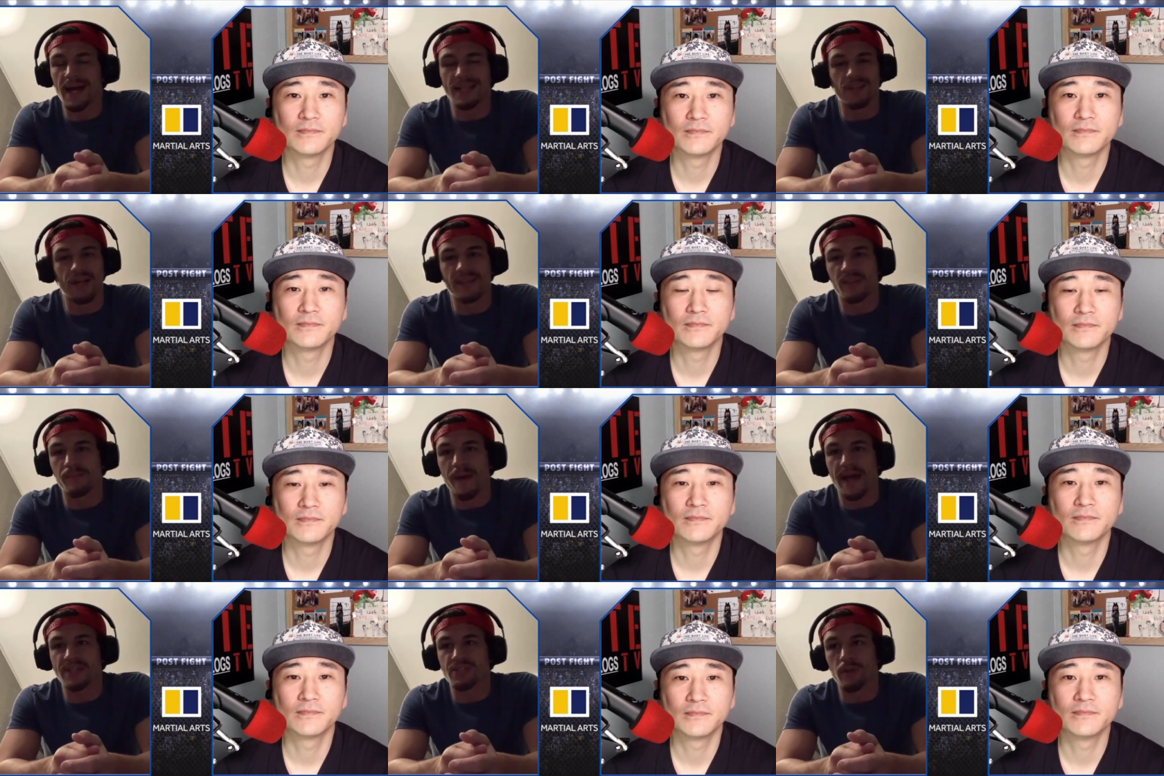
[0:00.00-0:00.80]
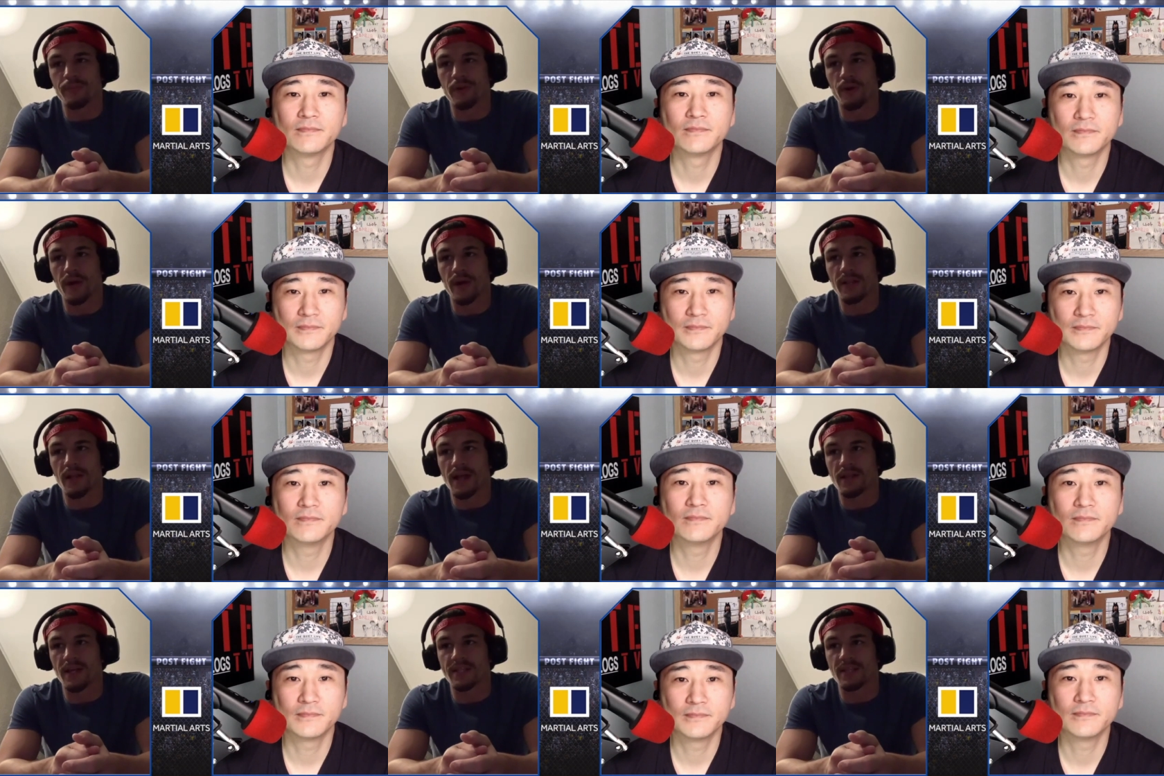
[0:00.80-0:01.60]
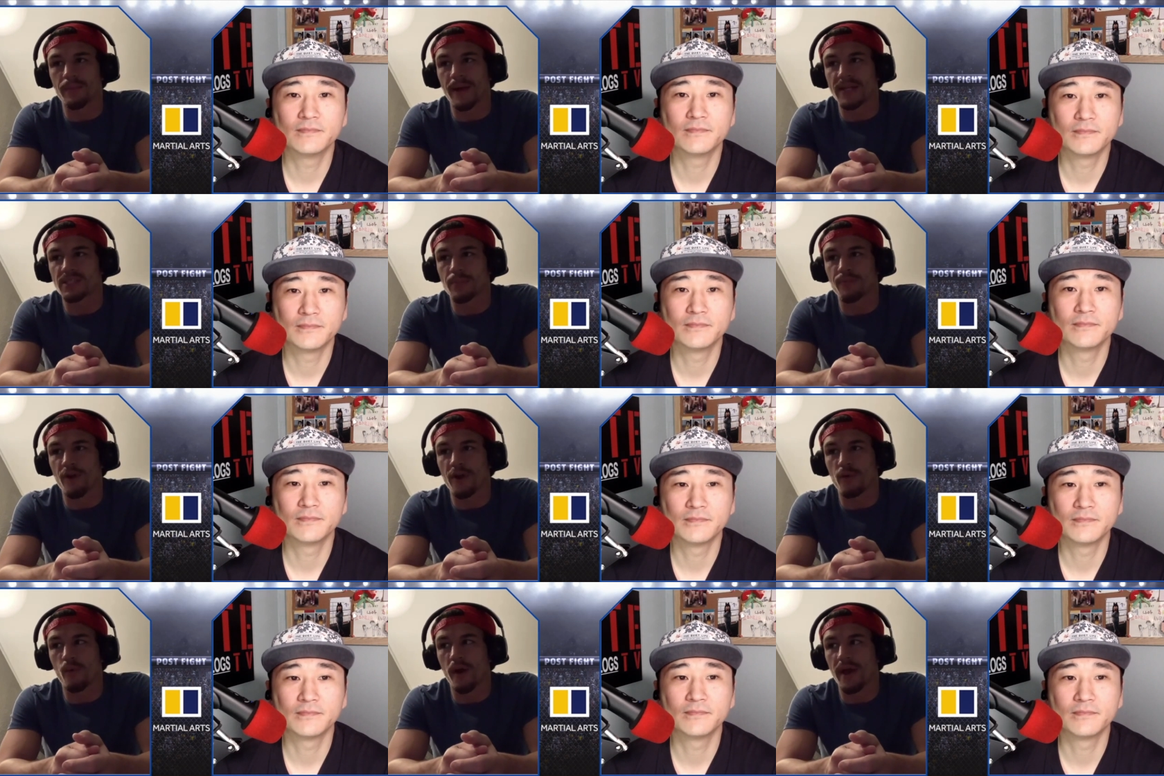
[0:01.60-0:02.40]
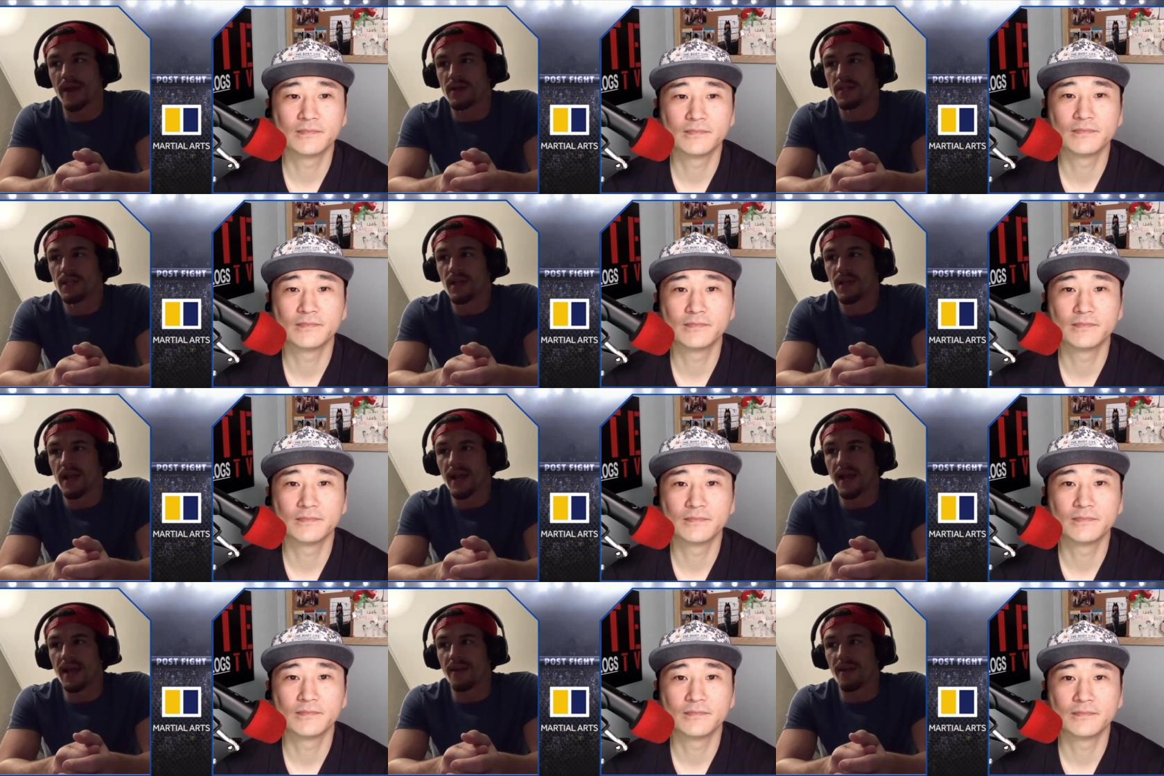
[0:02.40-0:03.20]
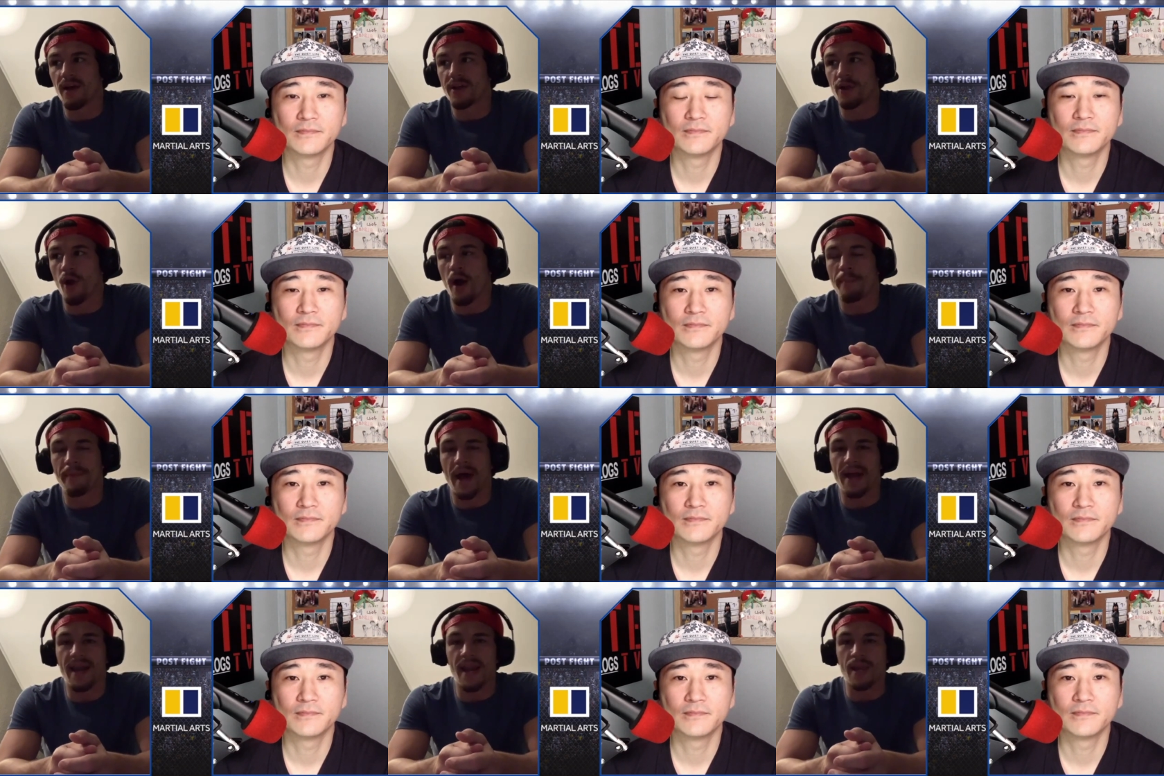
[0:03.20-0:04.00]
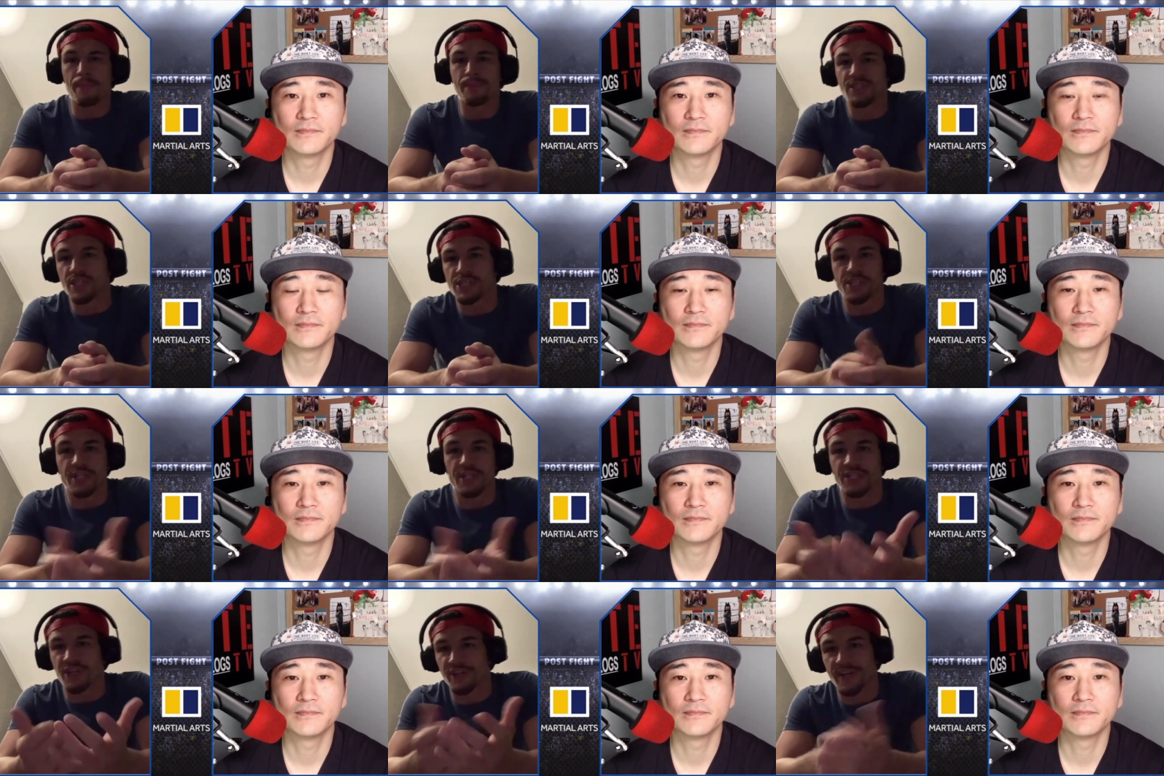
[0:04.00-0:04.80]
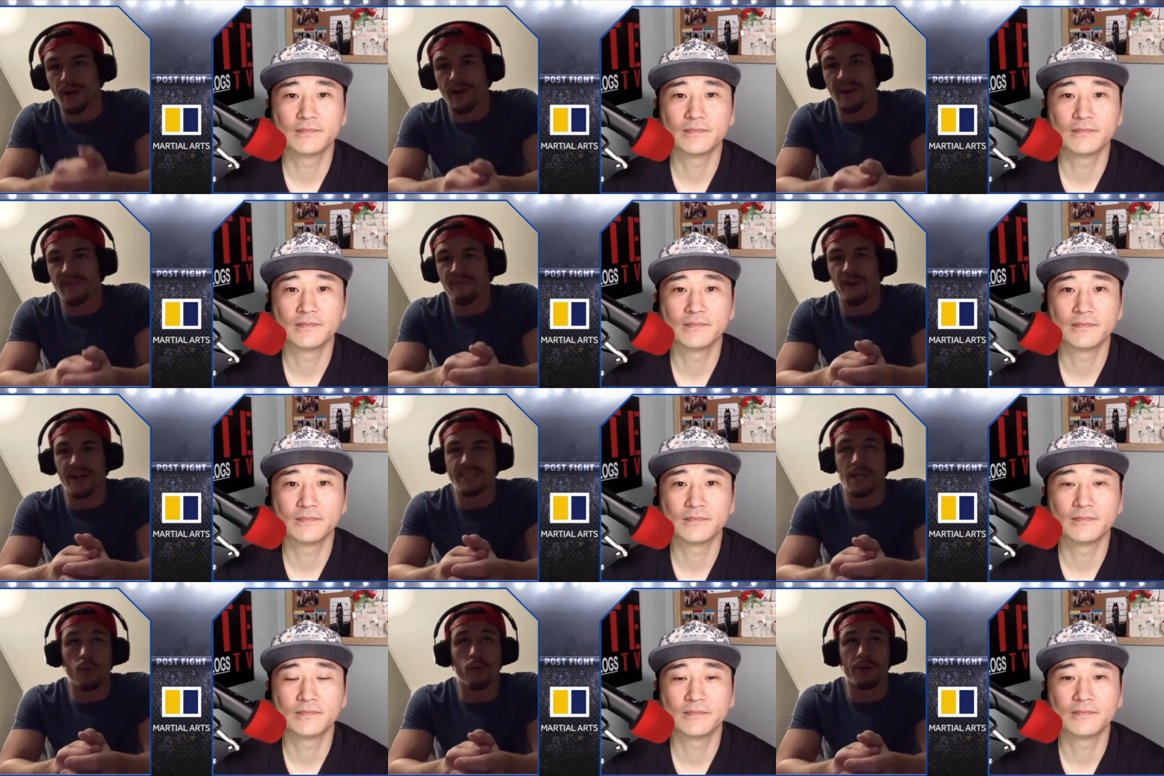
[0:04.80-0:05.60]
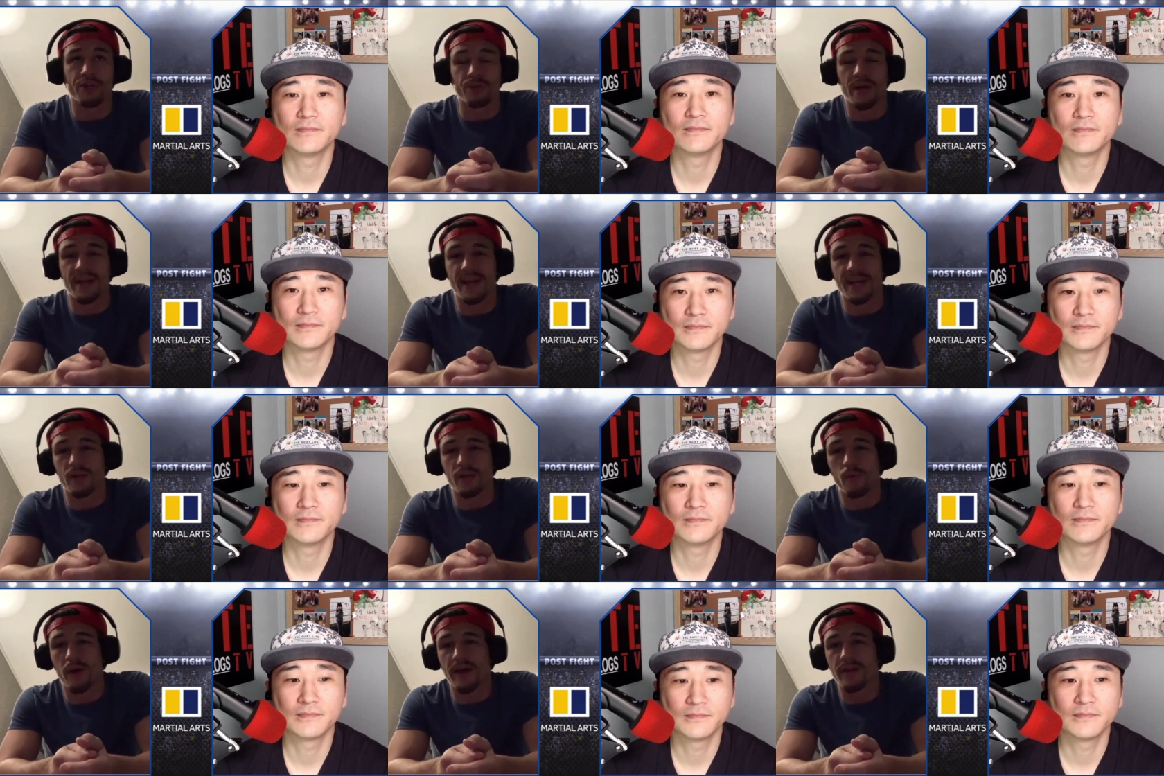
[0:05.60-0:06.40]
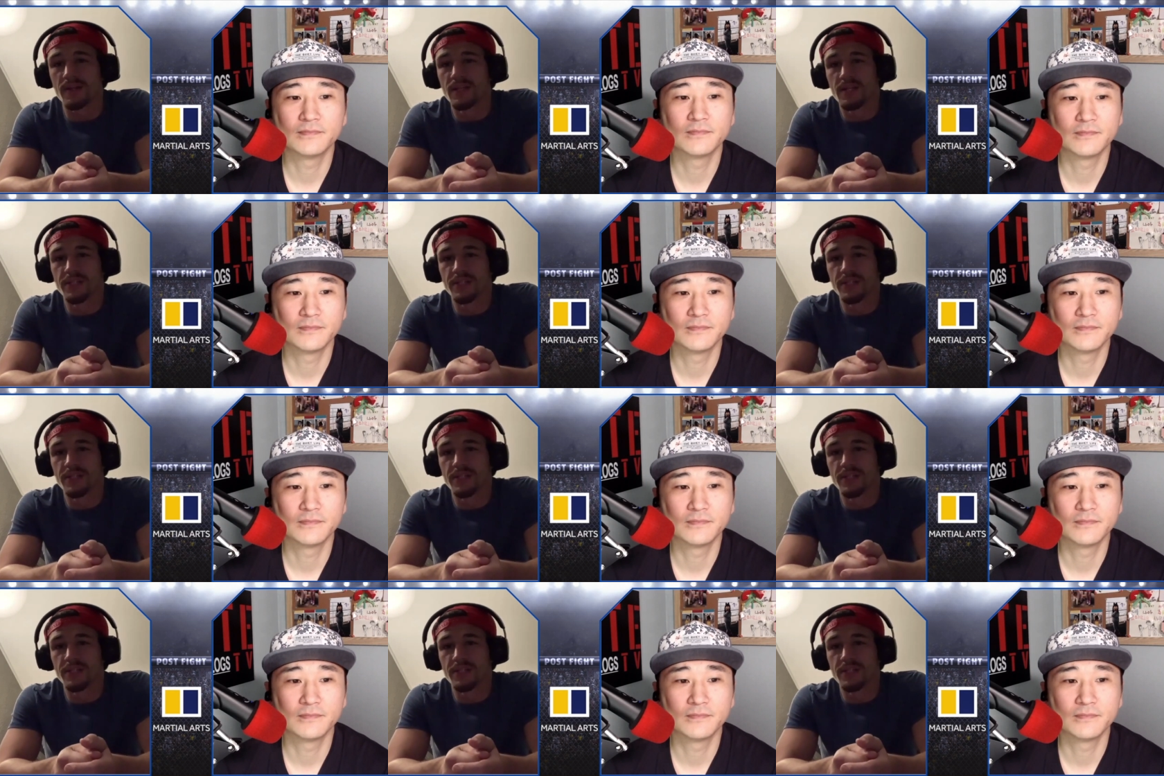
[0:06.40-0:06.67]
Speaker 1: I, like the matchup. You know, I, I, like the matchup right away, and uh, you know, I'm not in any position to turn down any fights. I wouldn't do that anyway.